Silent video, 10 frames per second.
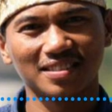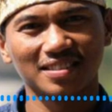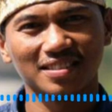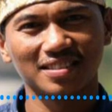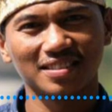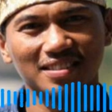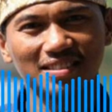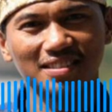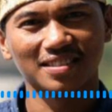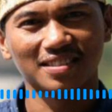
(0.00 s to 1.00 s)

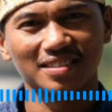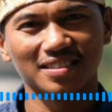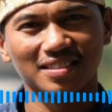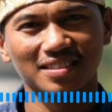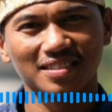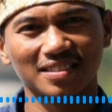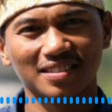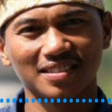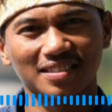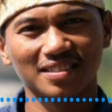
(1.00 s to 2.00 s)

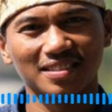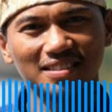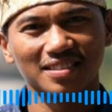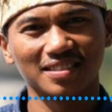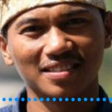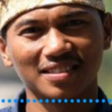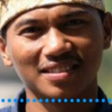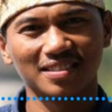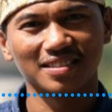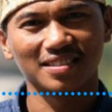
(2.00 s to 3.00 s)

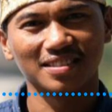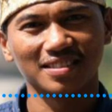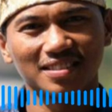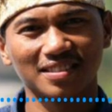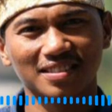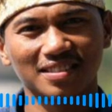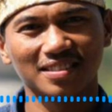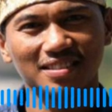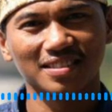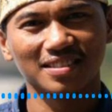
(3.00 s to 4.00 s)

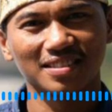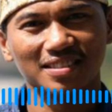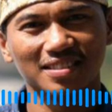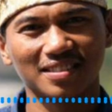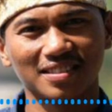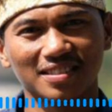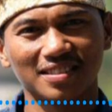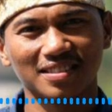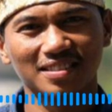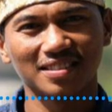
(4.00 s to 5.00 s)

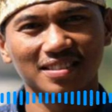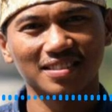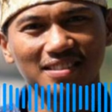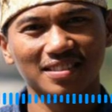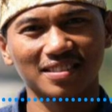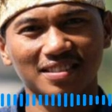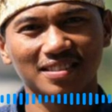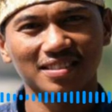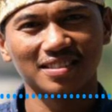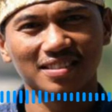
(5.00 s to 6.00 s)

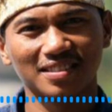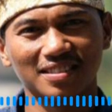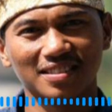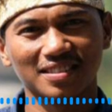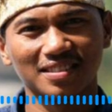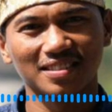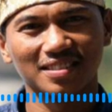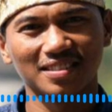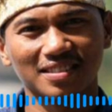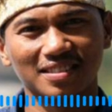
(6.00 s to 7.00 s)

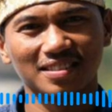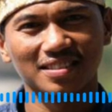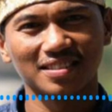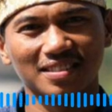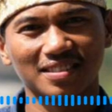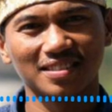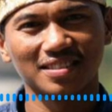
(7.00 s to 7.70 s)
(not speaking)